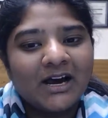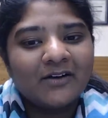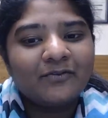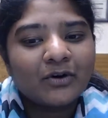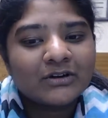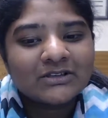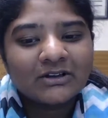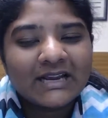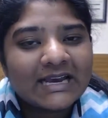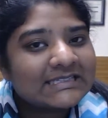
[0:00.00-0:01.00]
focus on
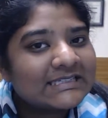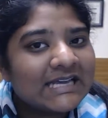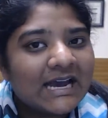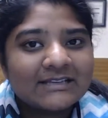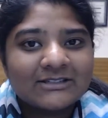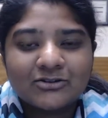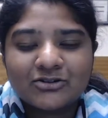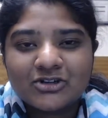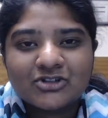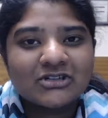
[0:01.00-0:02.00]
exercise,
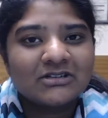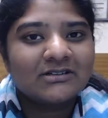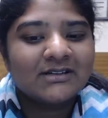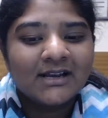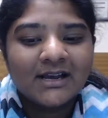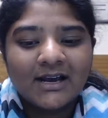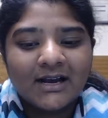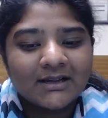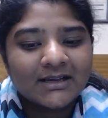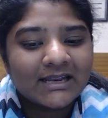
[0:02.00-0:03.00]
nutrition,
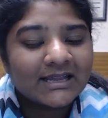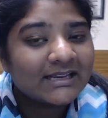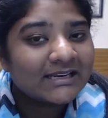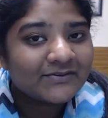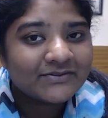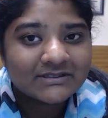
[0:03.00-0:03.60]
getting enough,